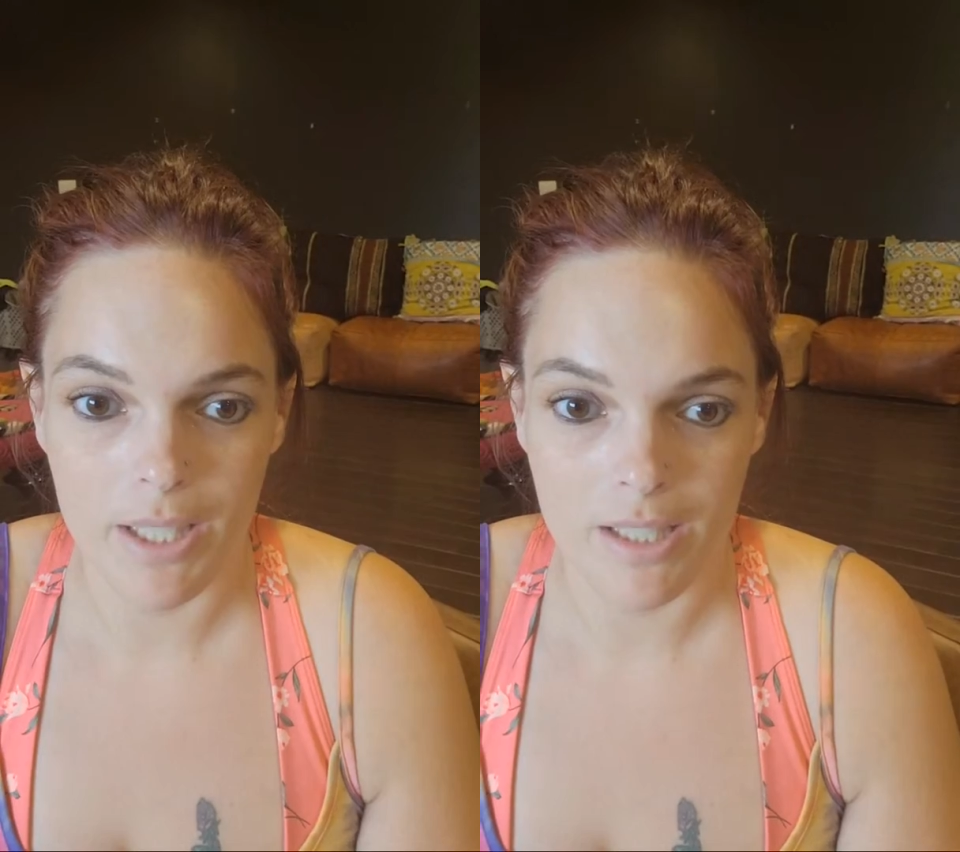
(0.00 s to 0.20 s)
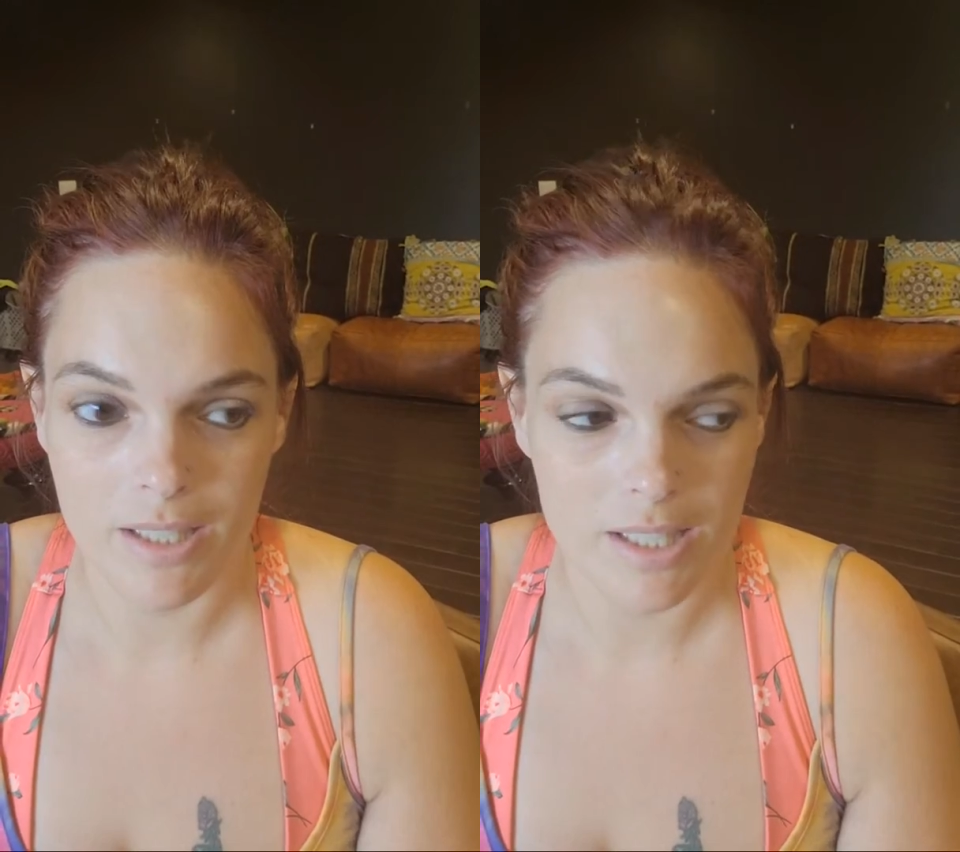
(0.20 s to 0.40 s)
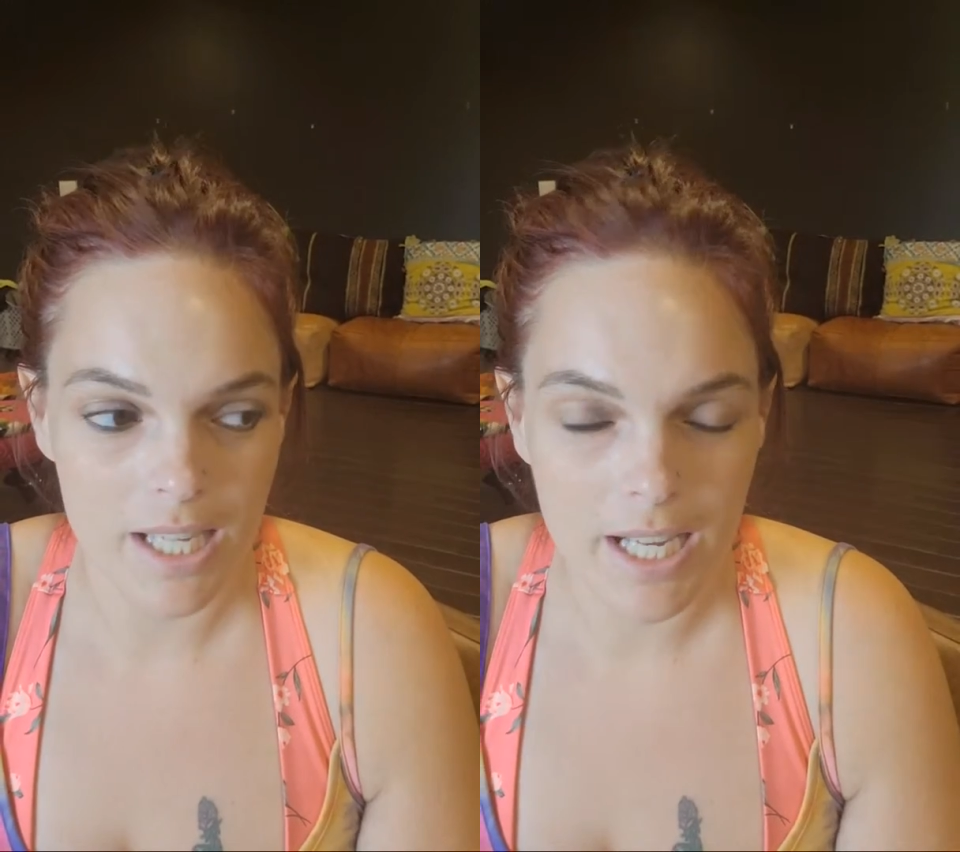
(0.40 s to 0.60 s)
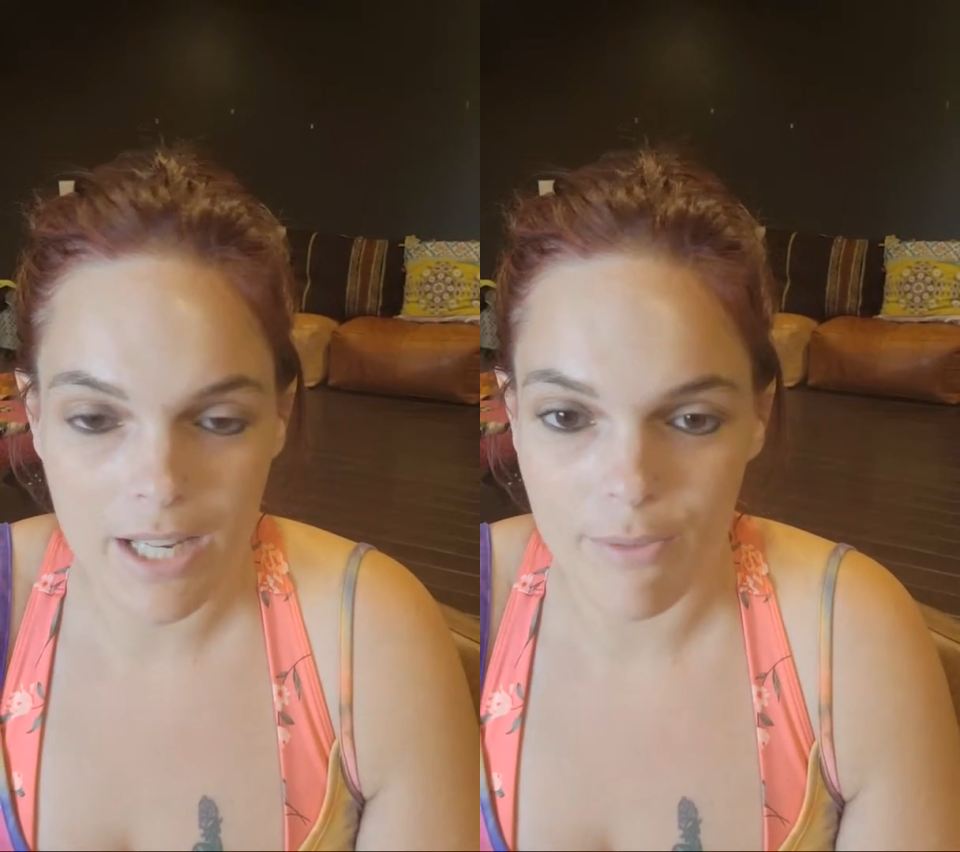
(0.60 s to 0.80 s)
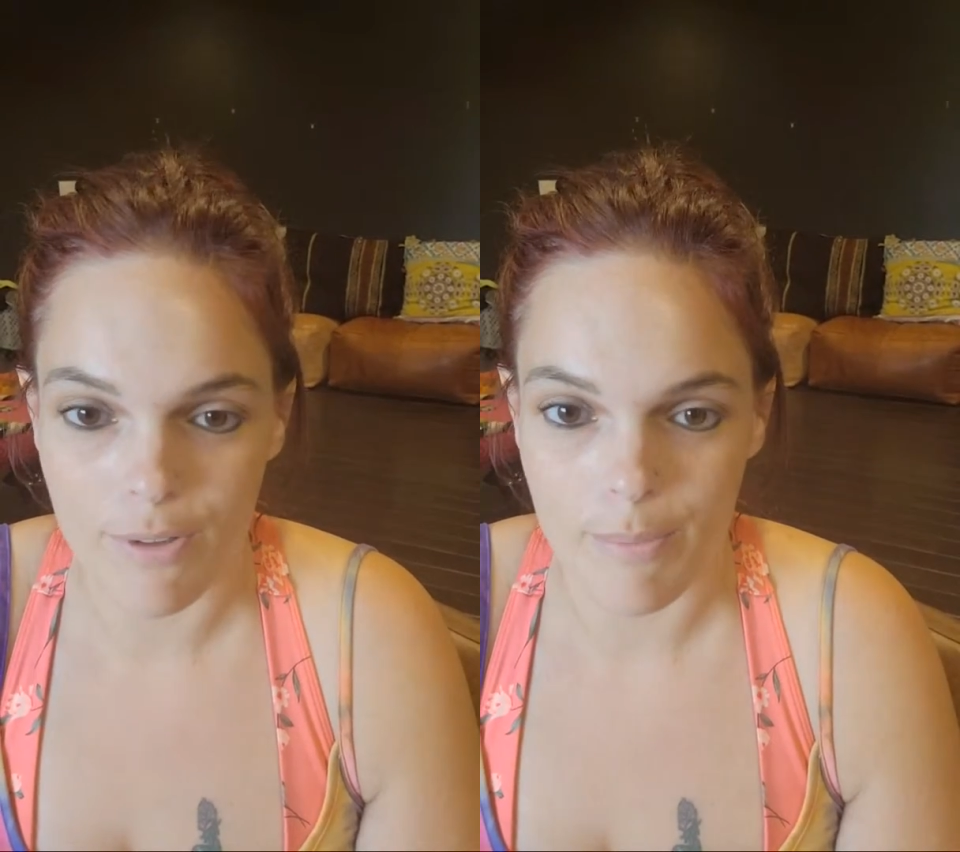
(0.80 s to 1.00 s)
because it's
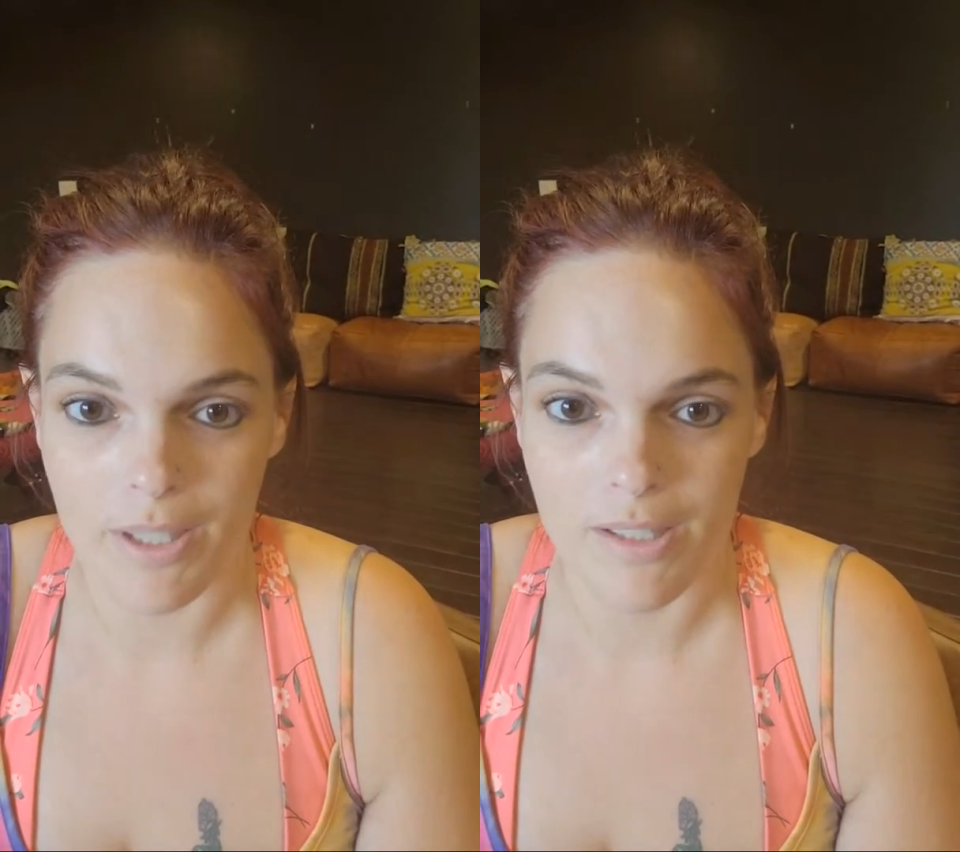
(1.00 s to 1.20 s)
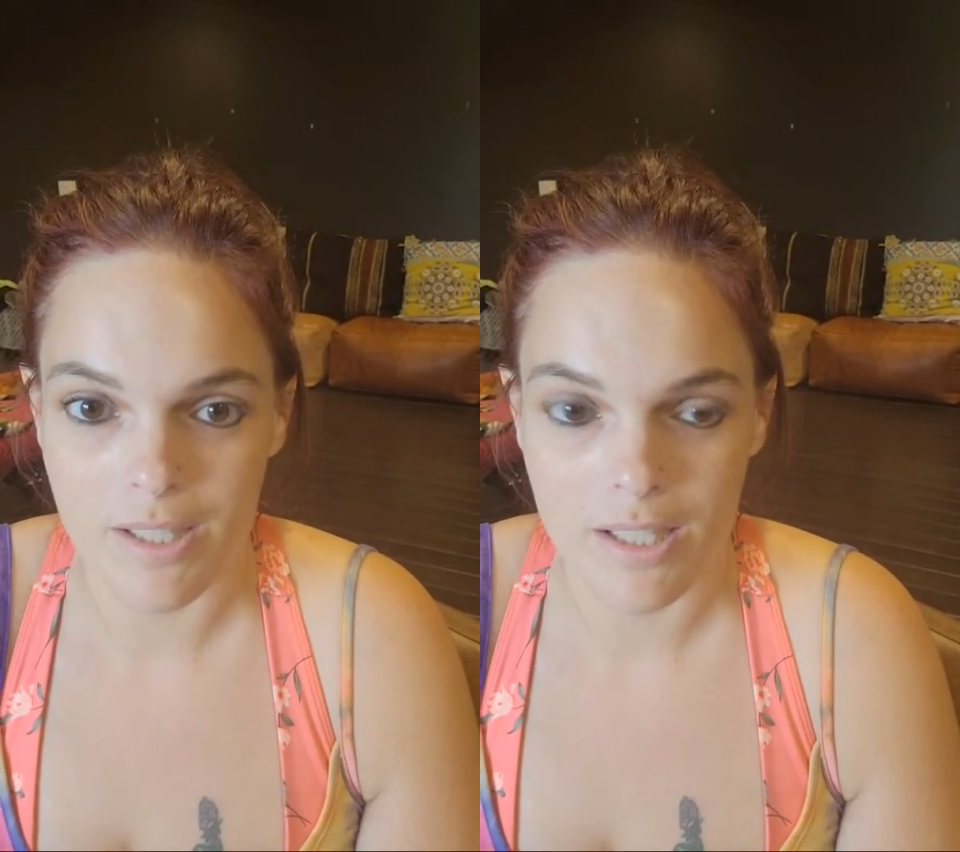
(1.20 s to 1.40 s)
hidden from us,